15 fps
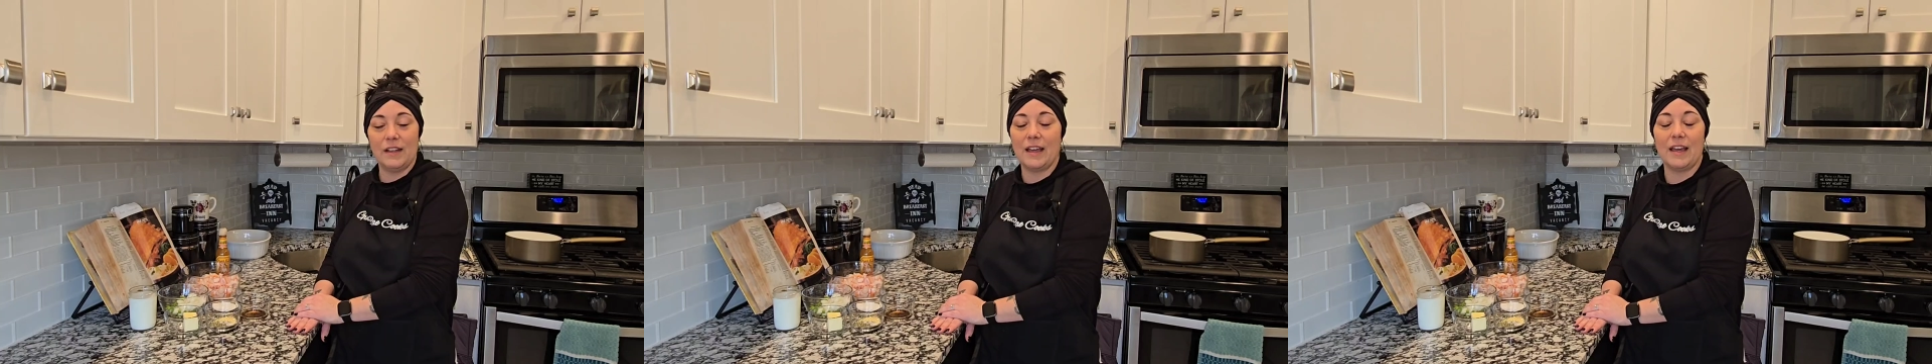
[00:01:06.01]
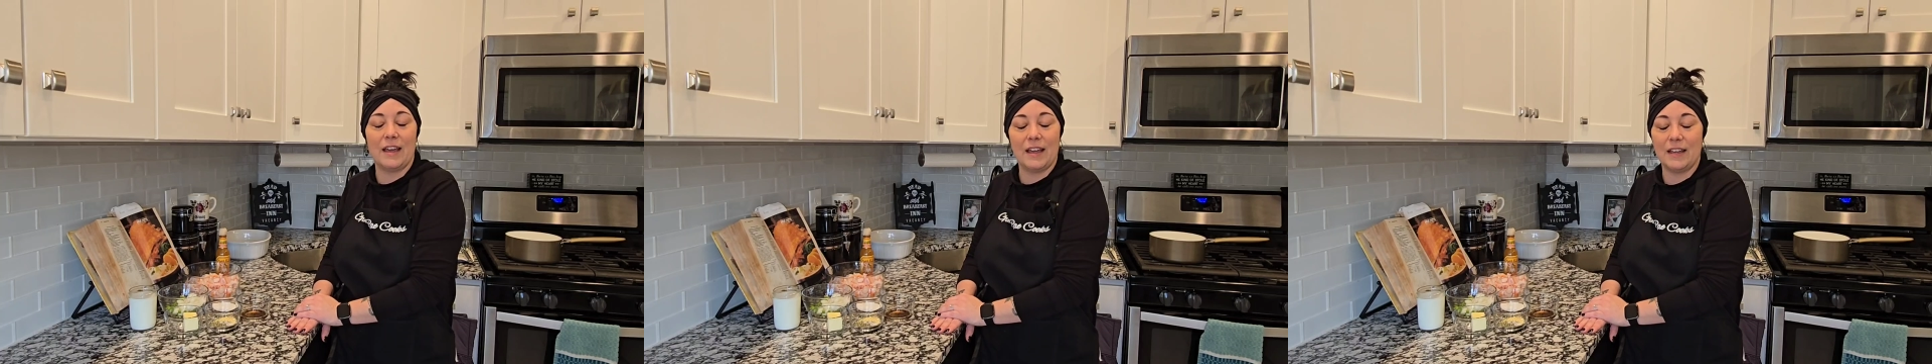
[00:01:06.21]

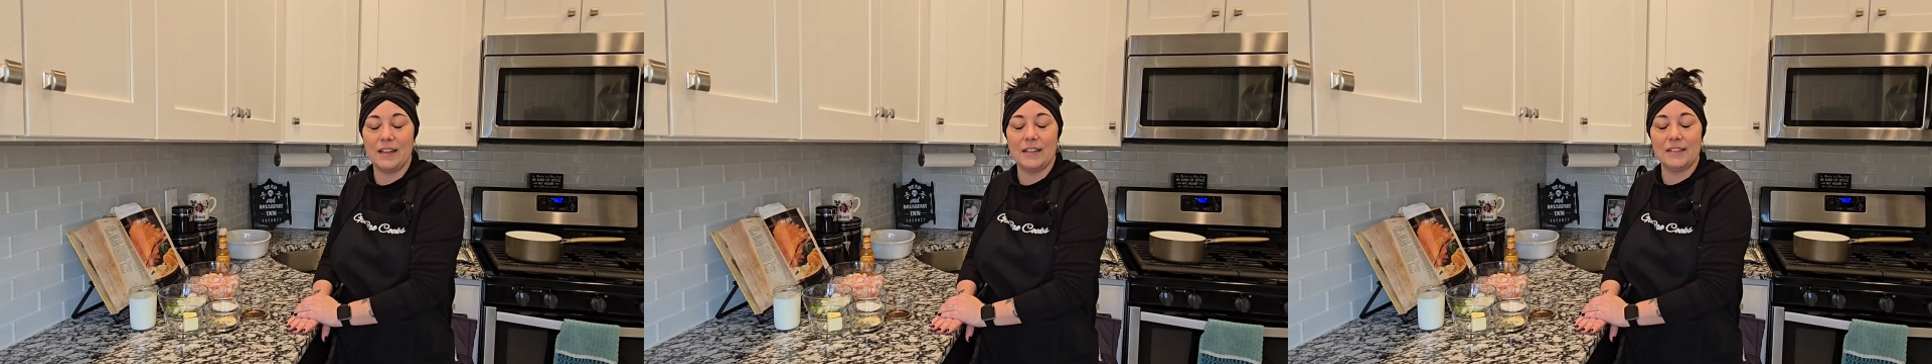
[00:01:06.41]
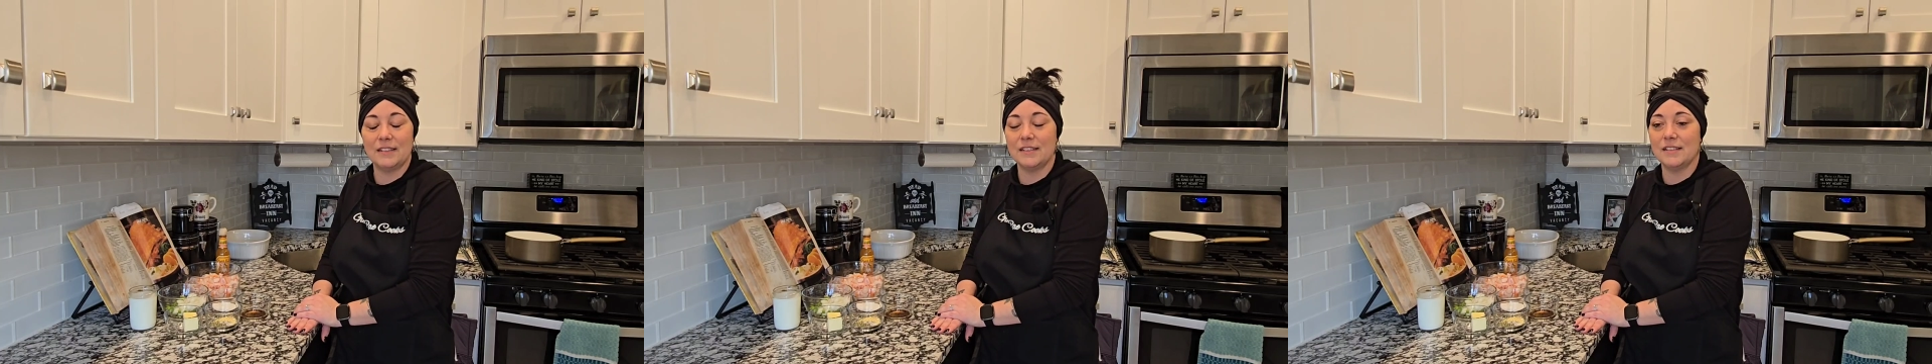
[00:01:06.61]

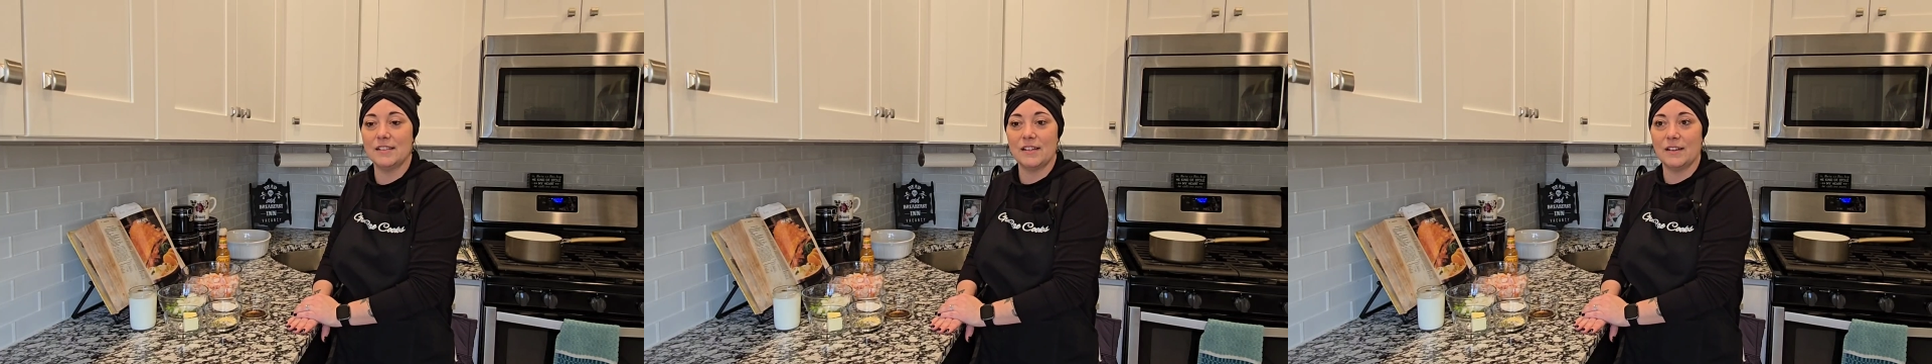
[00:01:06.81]
and